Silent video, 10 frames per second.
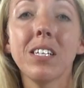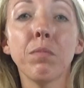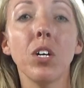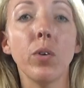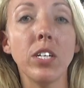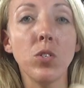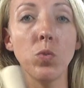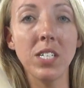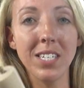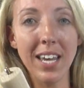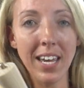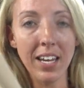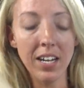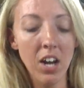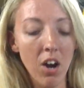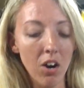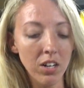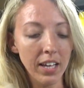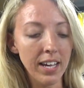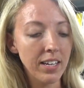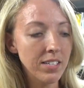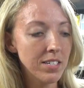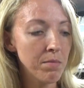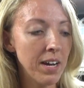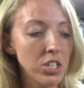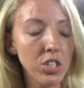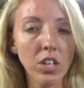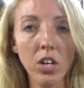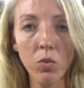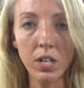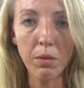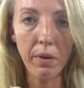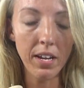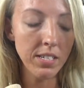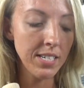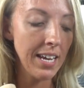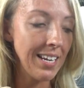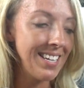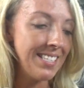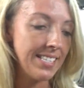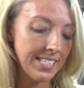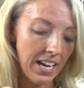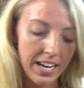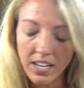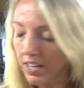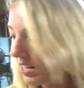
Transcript: I'm going to stain our legs to match the Kona stain inside.